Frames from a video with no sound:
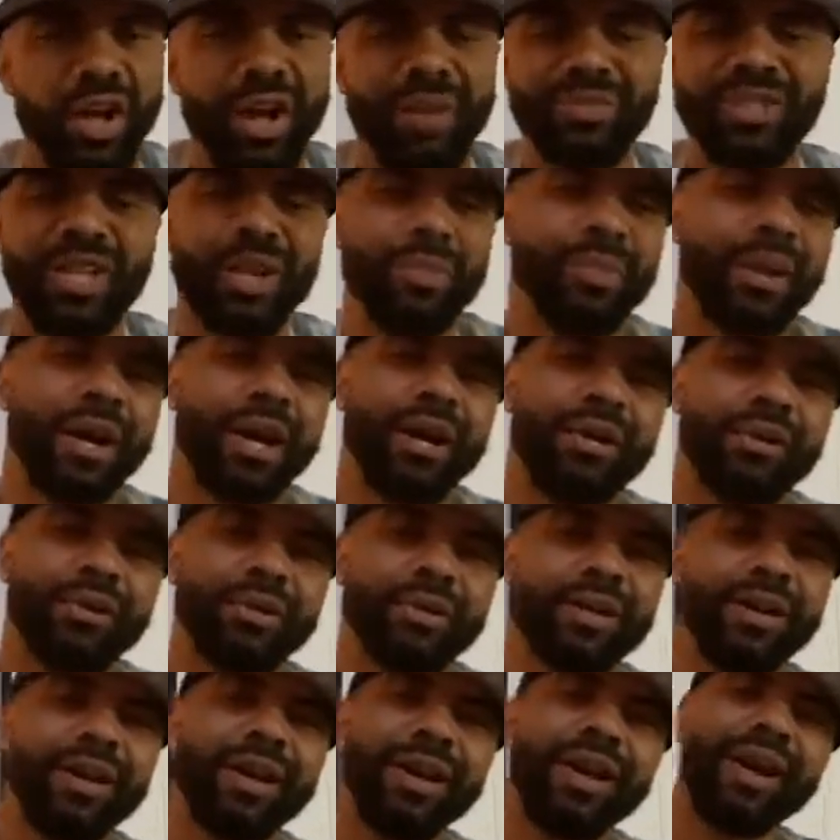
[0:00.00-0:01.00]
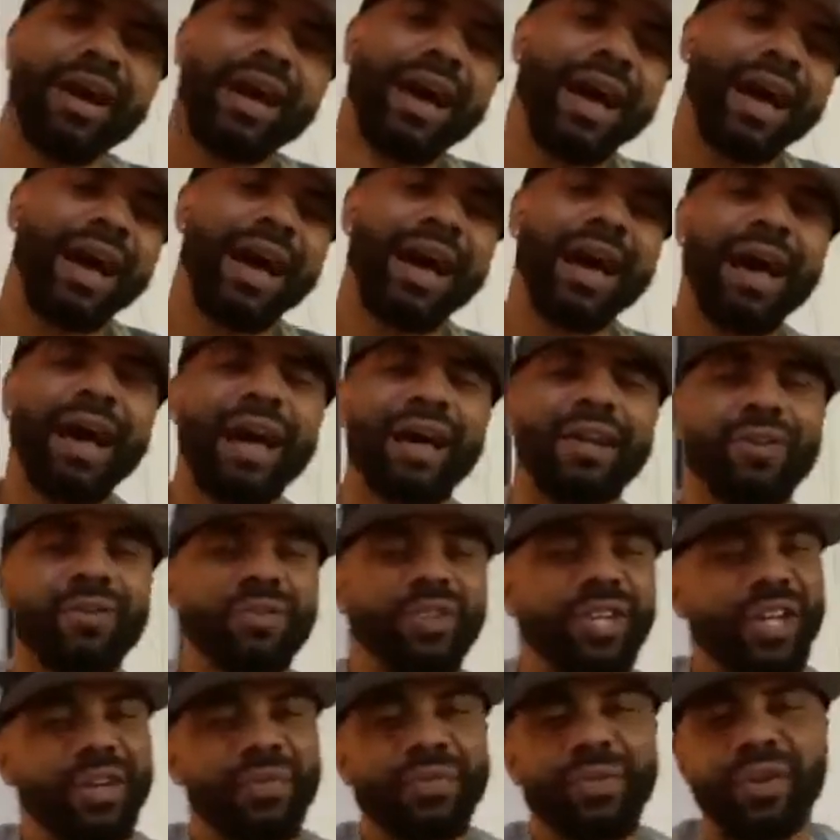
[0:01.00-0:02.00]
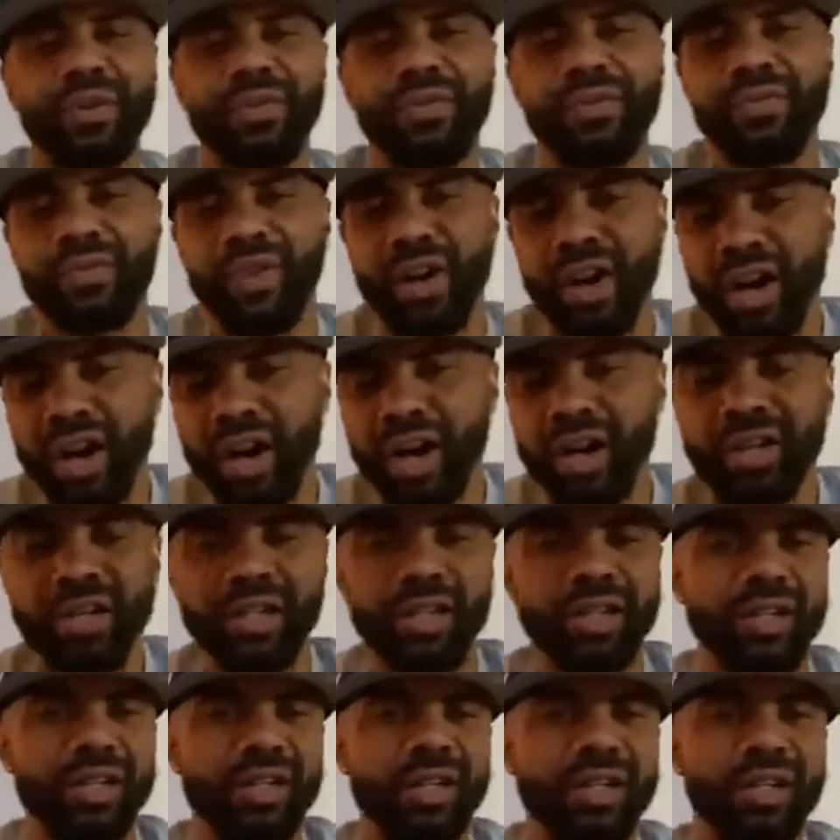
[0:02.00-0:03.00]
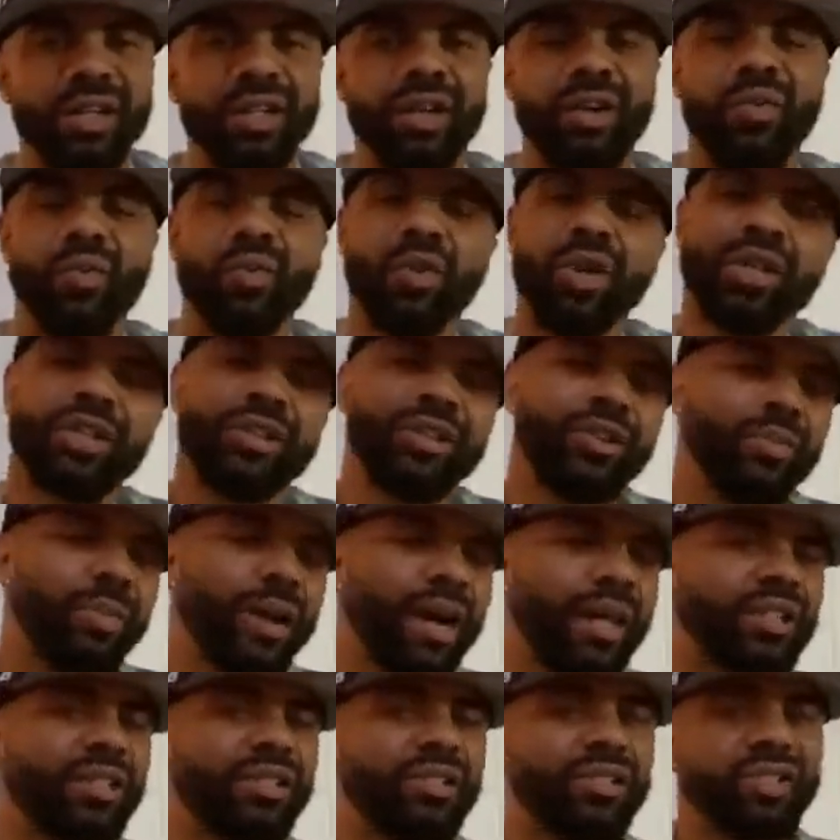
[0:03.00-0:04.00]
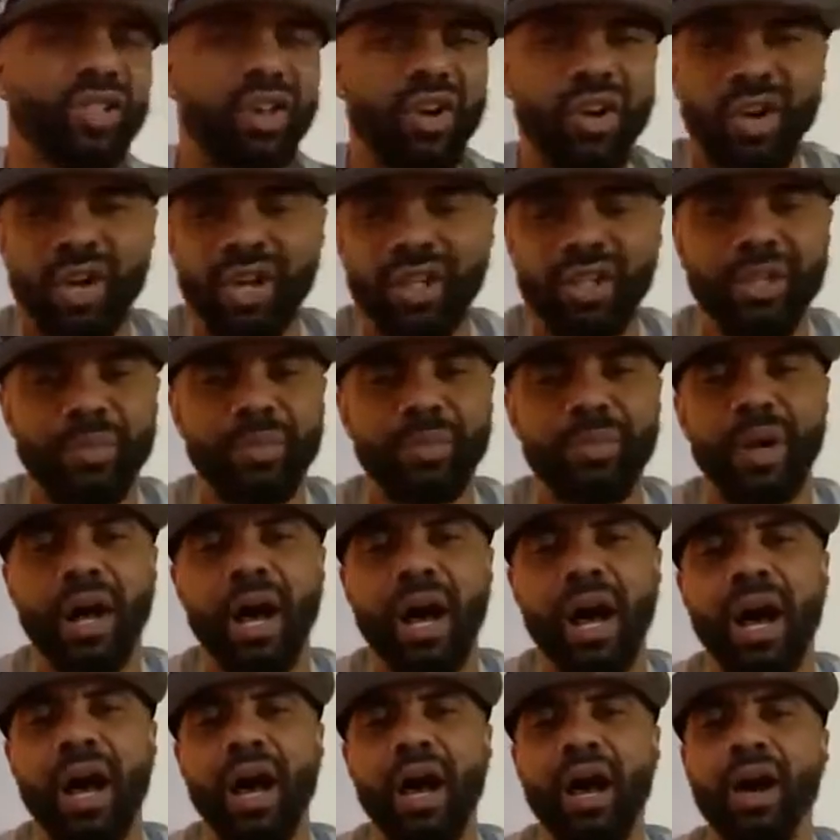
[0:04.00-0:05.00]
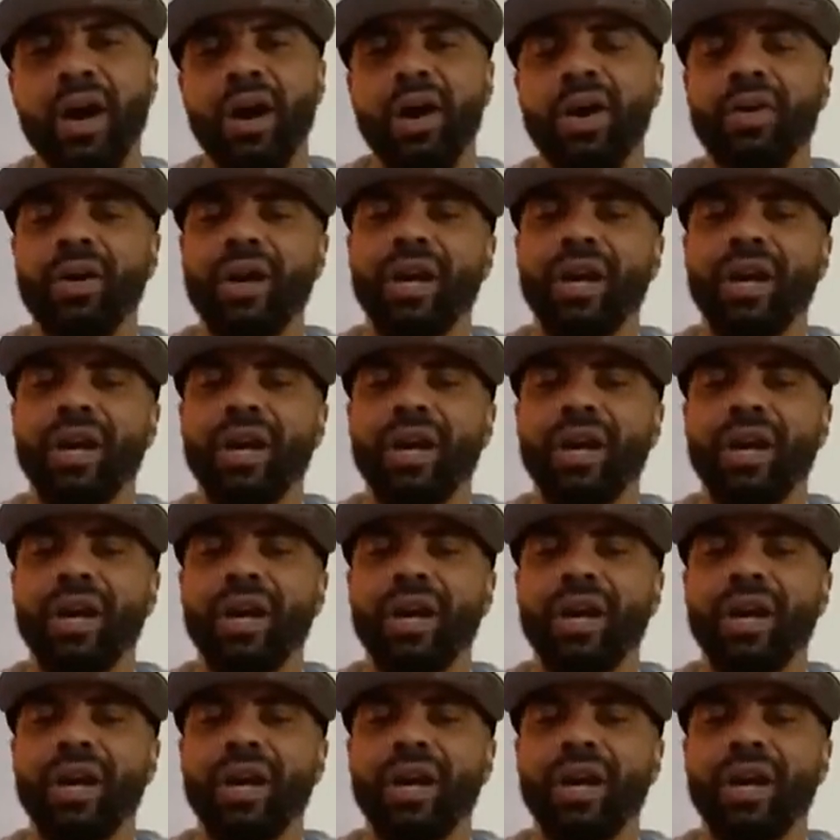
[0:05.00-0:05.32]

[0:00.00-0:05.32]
I'm talking about, I don't give a fuck what nobody talking about.